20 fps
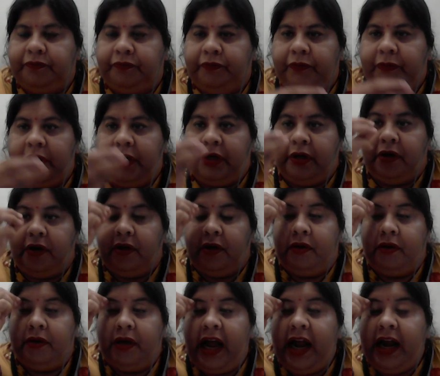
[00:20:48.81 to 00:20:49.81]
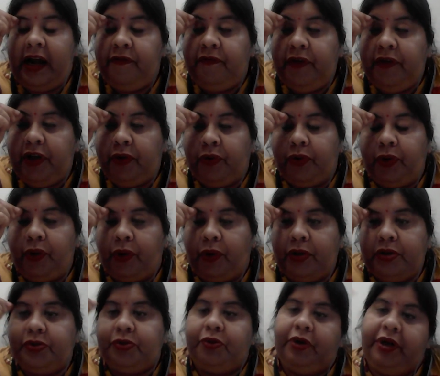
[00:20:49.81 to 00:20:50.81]
and we could
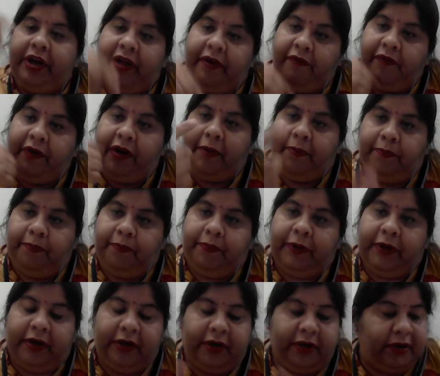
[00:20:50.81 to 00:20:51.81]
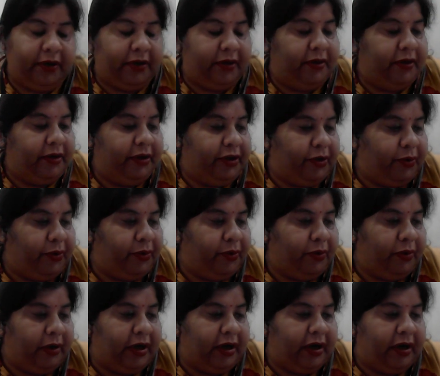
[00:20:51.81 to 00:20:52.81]
also develop,
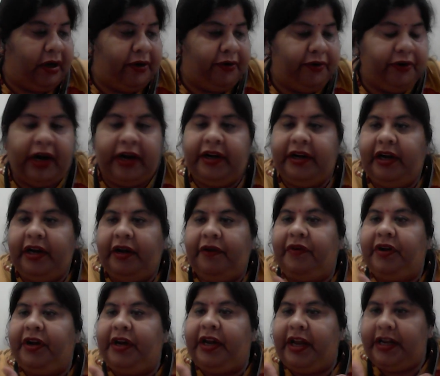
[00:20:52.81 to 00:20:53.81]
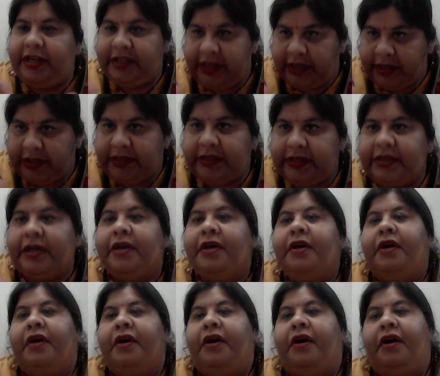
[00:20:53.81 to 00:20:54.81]
drug delivery agents,
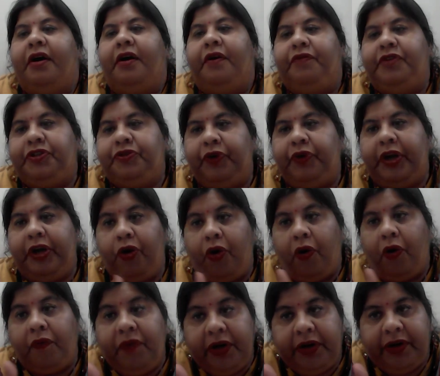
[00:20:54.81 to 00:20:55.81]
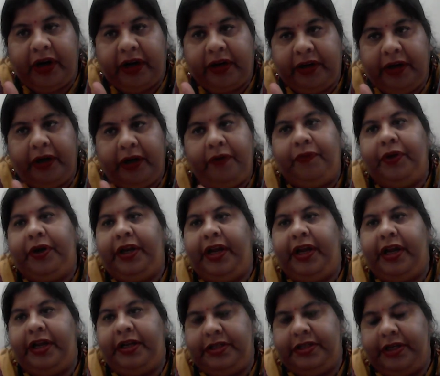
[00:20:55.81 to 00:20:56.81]
which were novel drug
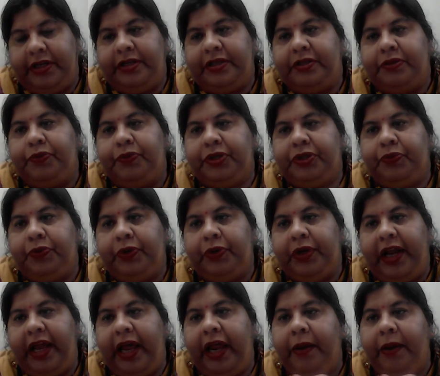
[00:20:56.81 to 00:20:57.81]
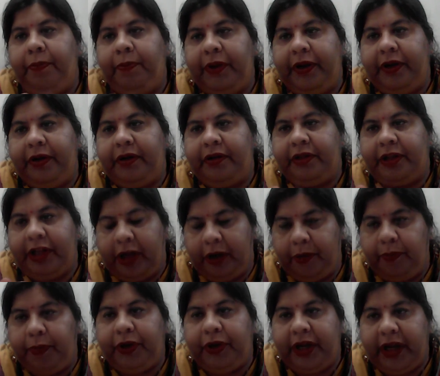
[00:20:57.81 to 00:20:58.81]
delivery agents, which will help in
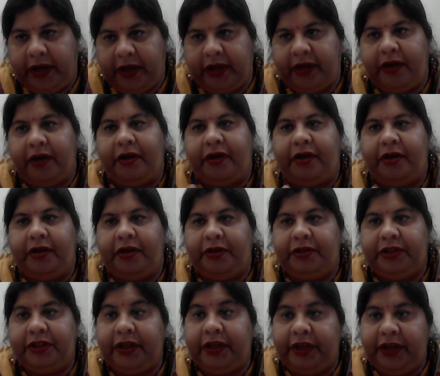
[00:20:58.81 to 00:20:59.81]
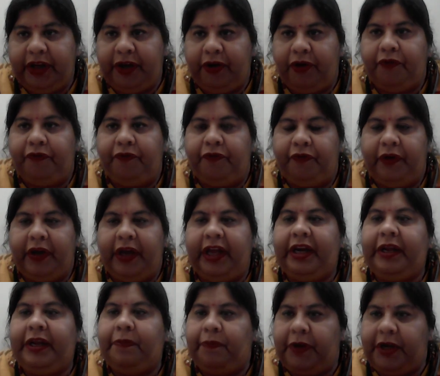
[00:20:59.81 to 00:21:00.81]
therapeutic journey of
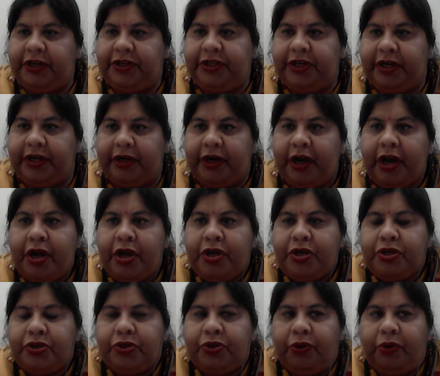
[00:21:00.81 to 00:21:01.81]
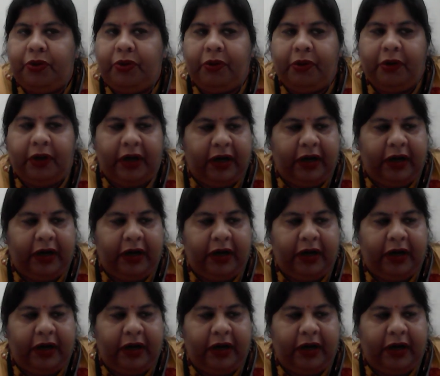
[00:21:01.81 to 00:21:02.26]
any patient. So,